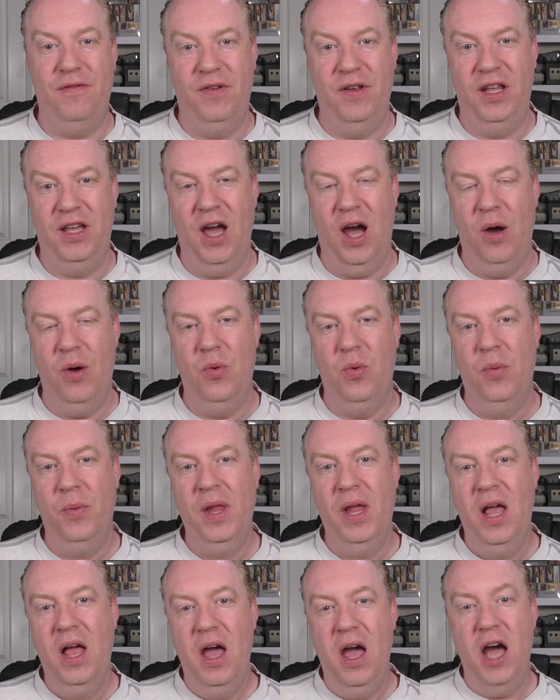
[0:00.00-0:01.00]
video,
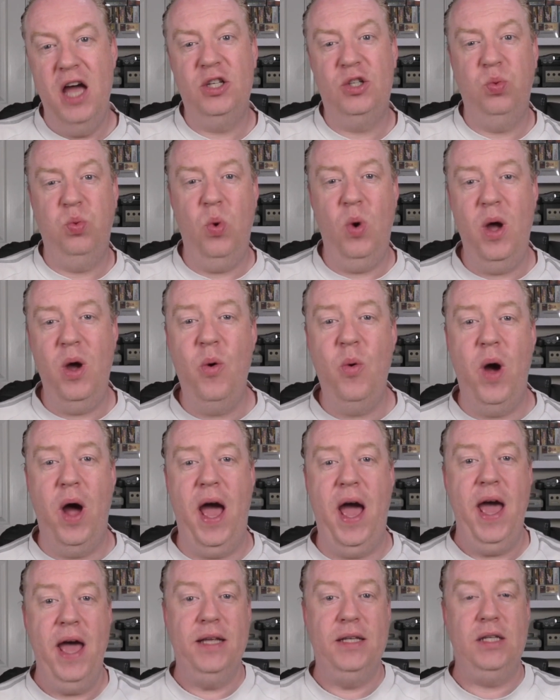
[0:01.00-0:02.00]
as well
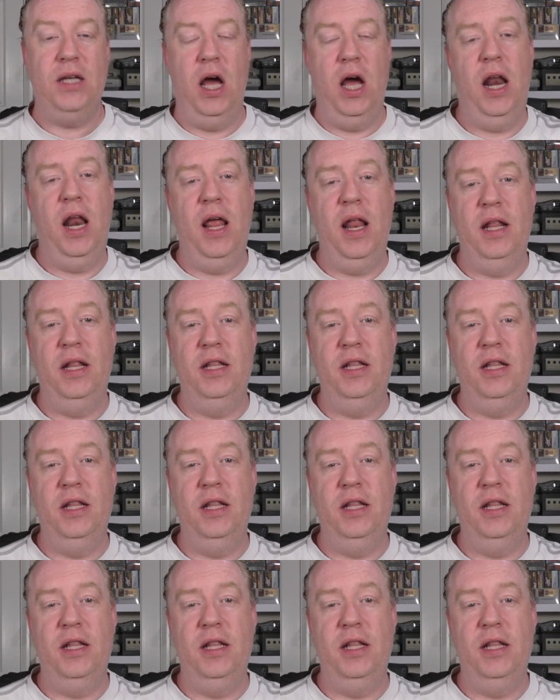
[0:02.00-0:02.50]
as, on